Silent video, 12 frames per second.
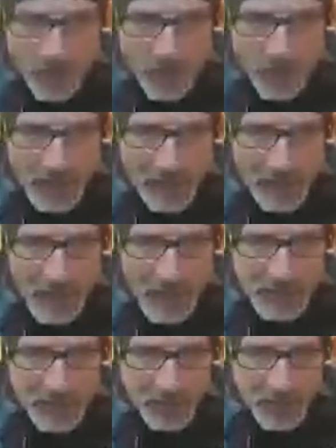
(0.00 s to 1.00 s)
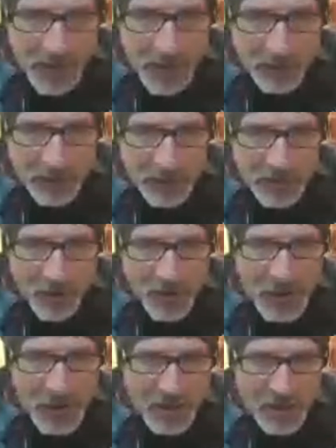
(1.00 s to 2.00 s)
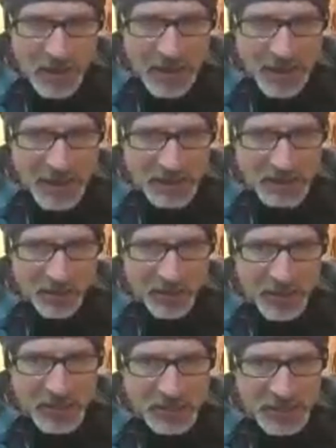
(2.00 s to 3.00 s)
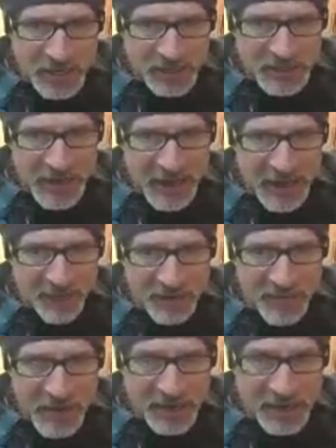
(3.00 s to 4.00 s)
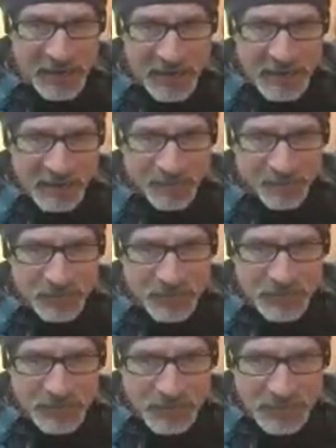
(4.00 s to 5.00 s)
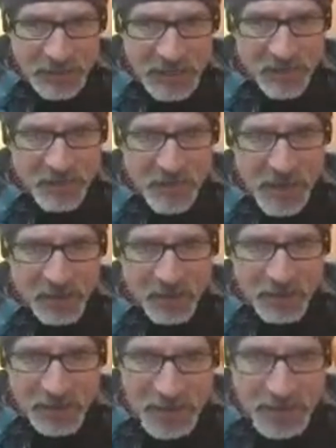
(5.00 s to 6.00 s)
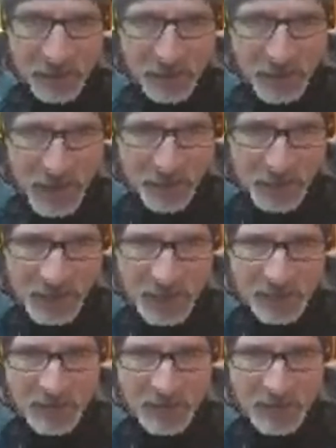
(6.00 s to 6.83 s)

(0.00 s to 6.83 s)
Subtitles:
an IMAX with a ground radio. Oh, yeah. IMAX are great antennas. I have one, man. Even better with the ground plane.